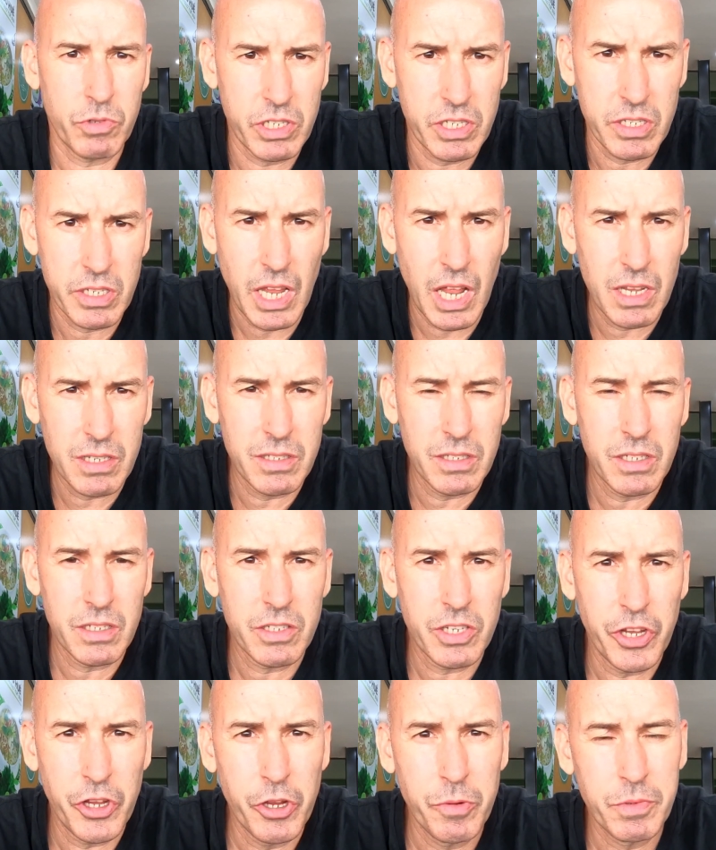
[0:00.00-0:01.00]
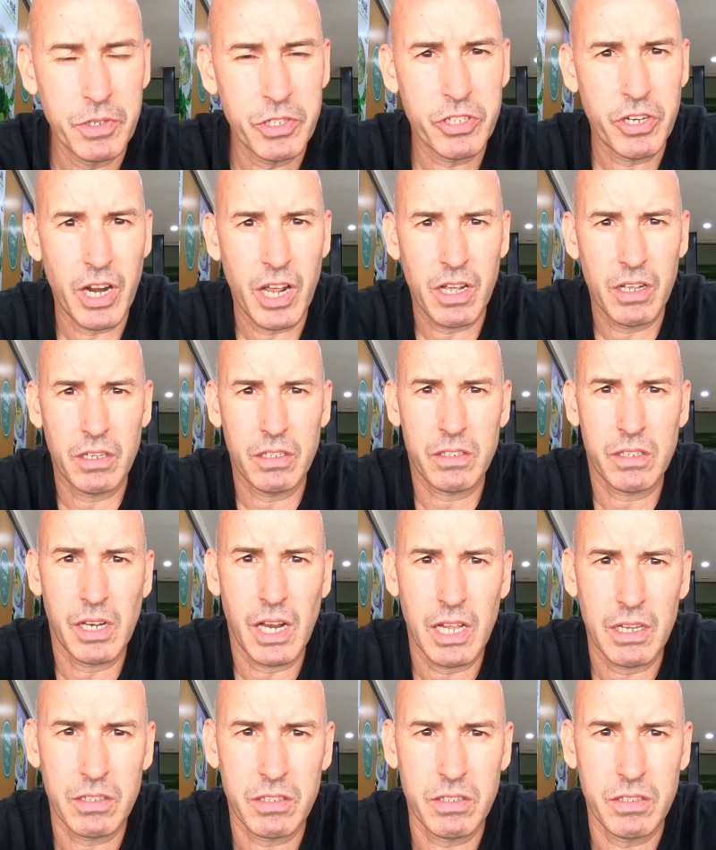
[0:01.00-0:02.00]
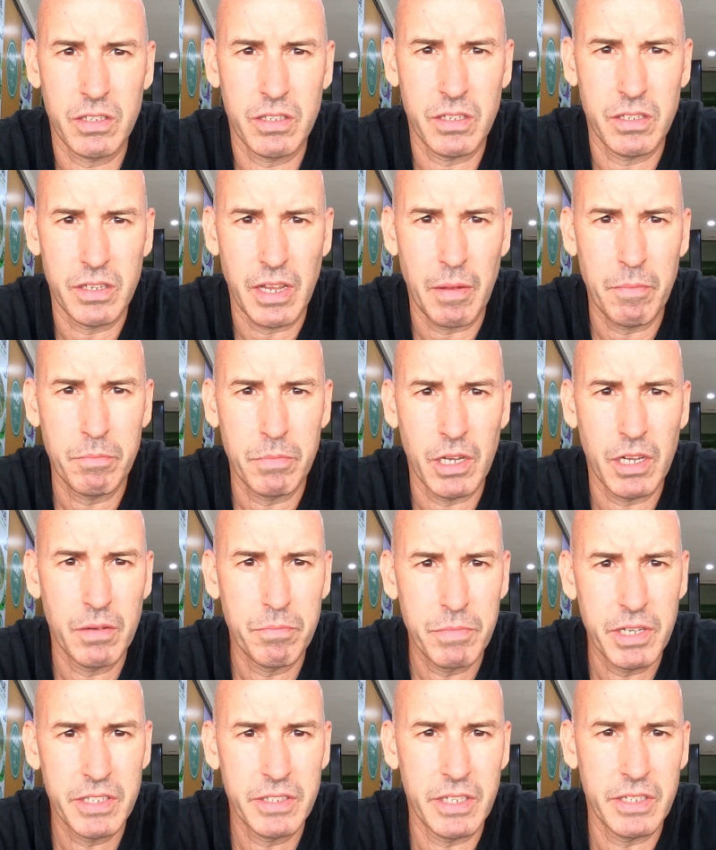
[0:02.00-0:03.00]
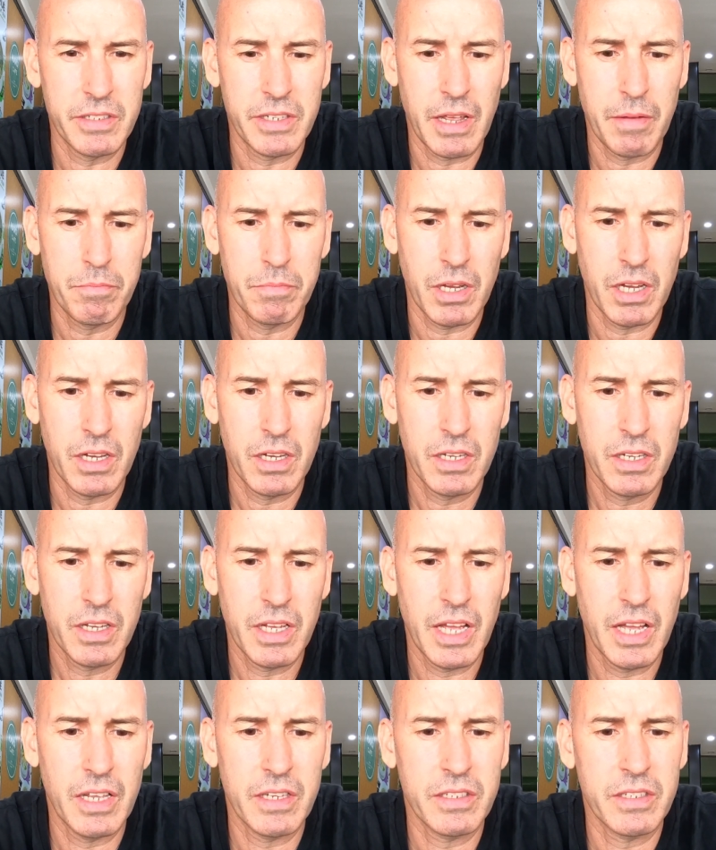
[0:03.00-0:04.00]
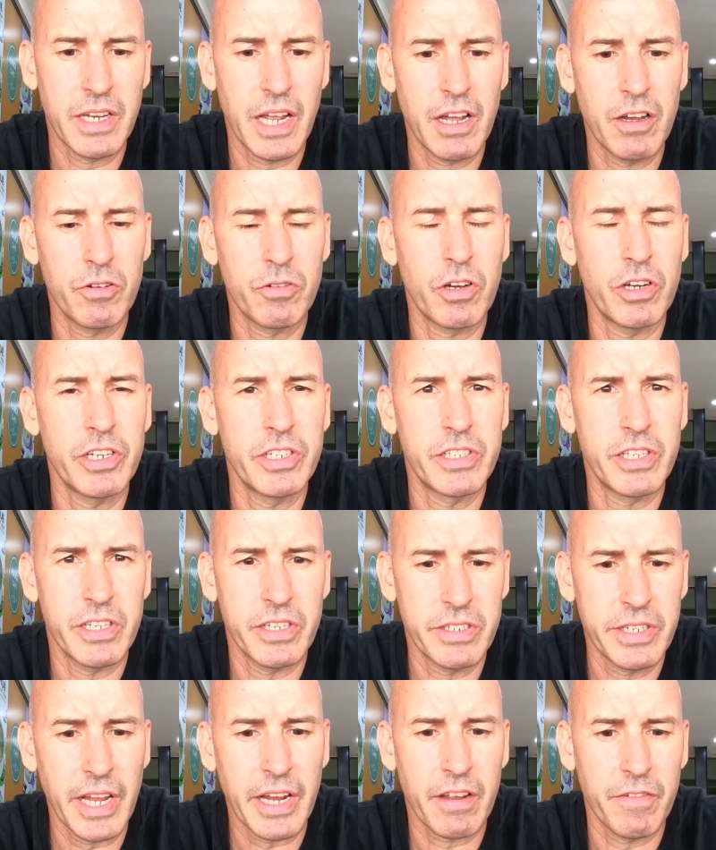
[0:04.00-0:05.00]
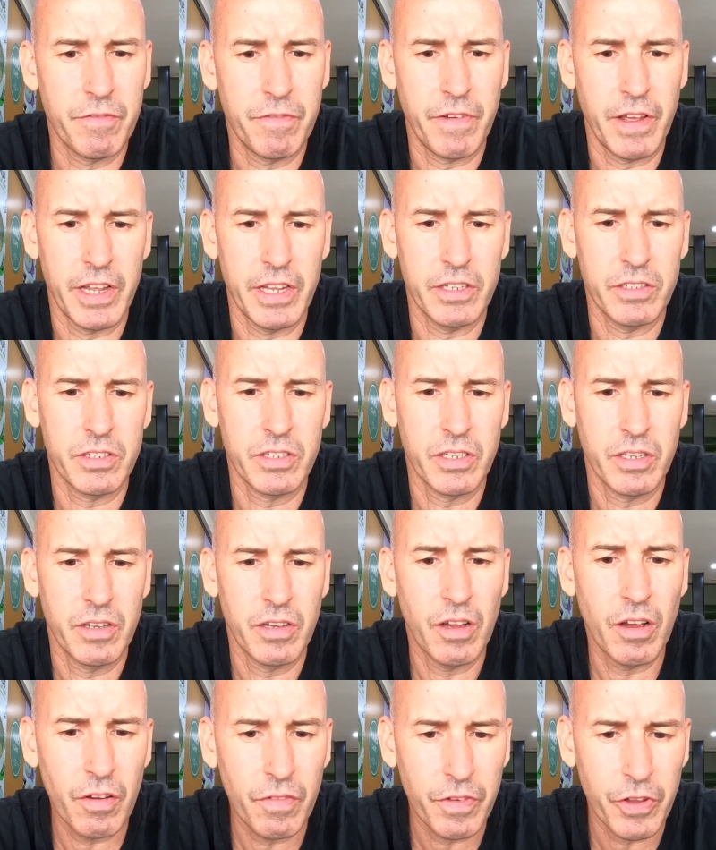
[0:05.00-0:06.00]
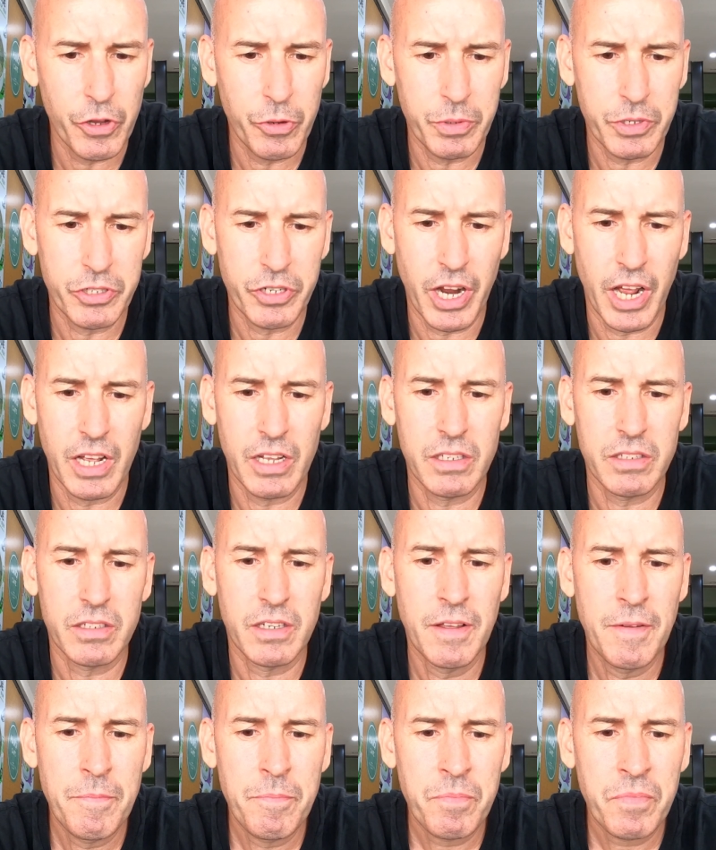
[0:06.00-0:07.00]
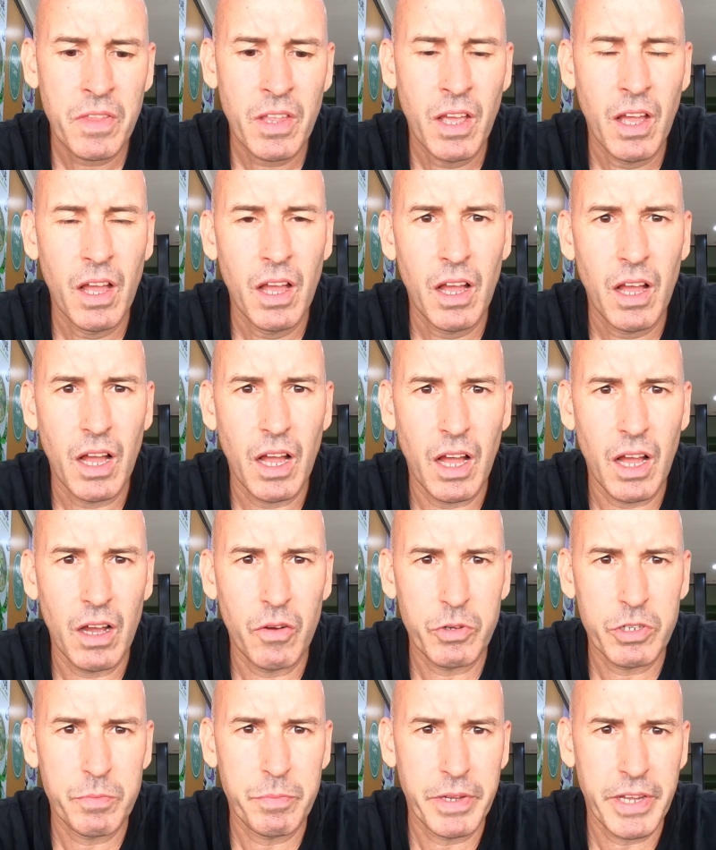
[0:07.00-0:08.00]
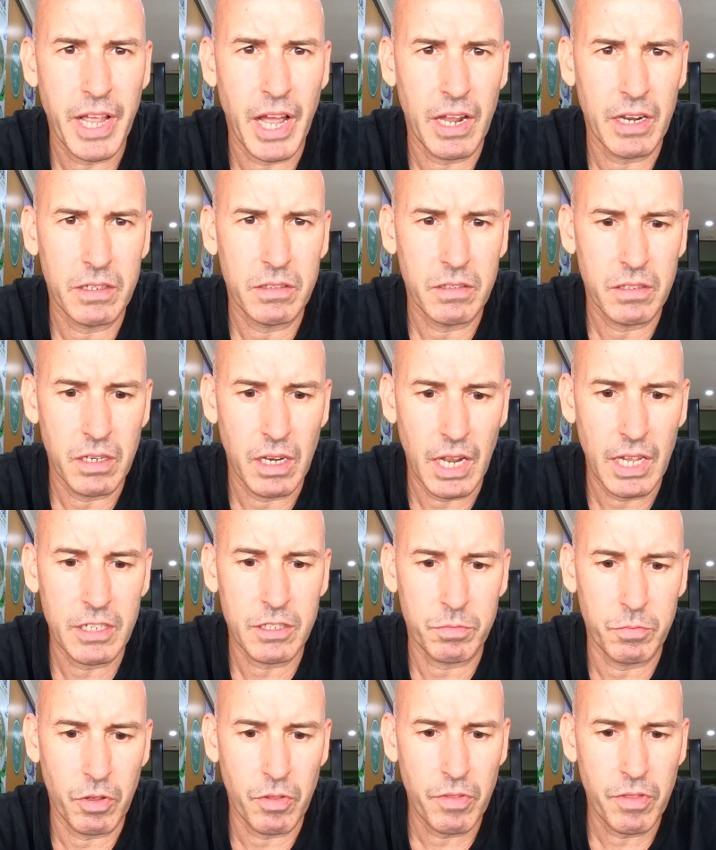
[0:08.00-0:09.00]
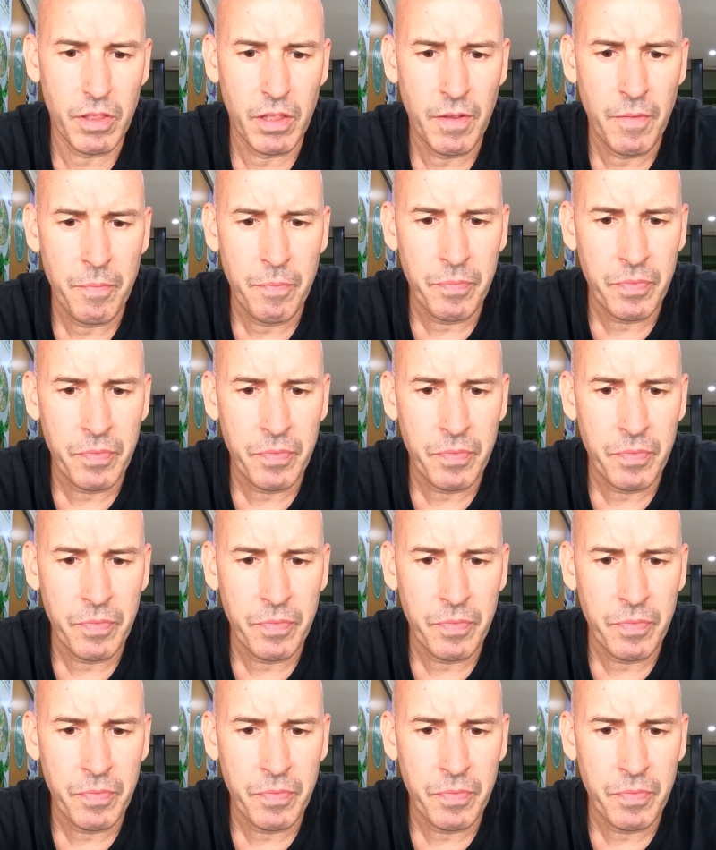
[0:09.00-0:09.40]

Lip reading: which started its human trials last December, mid-December, has now gone into the 2nd phase of human trials, which began last month.